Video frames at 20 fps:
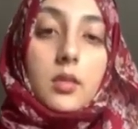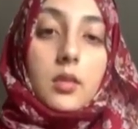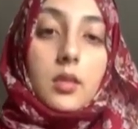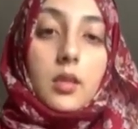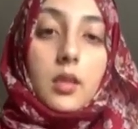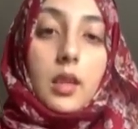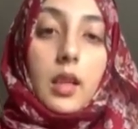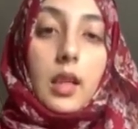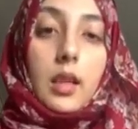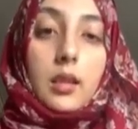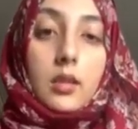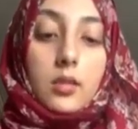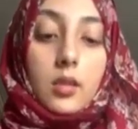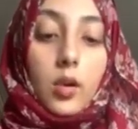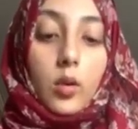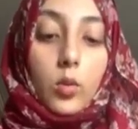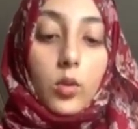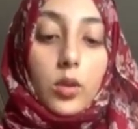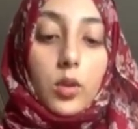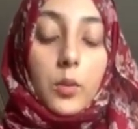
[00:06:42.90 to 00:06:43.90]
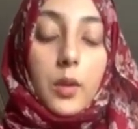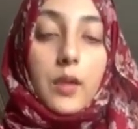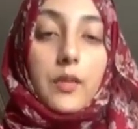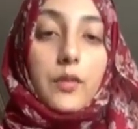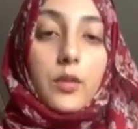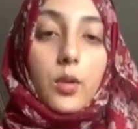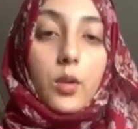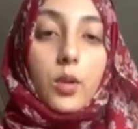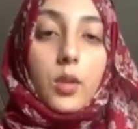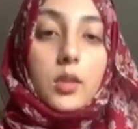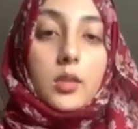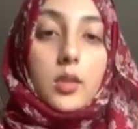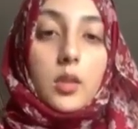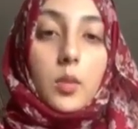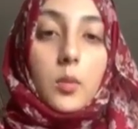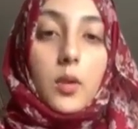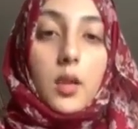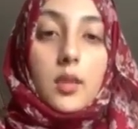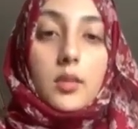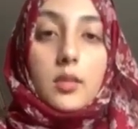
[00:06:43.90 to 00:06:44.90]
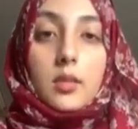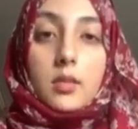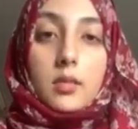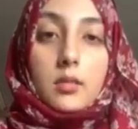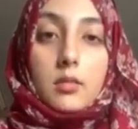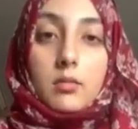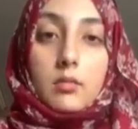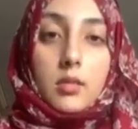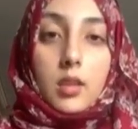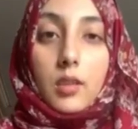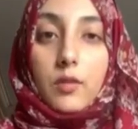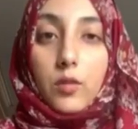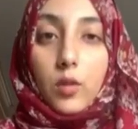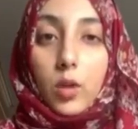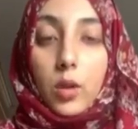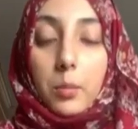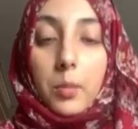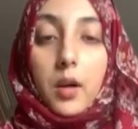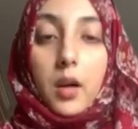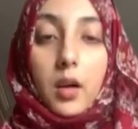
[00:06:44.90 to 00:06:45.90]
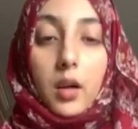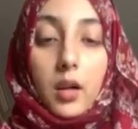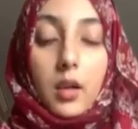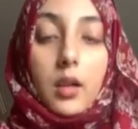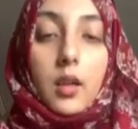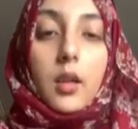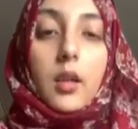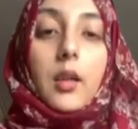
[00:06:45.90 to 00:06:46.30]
Okay, not all the way through because otherwise it's going to fall apart.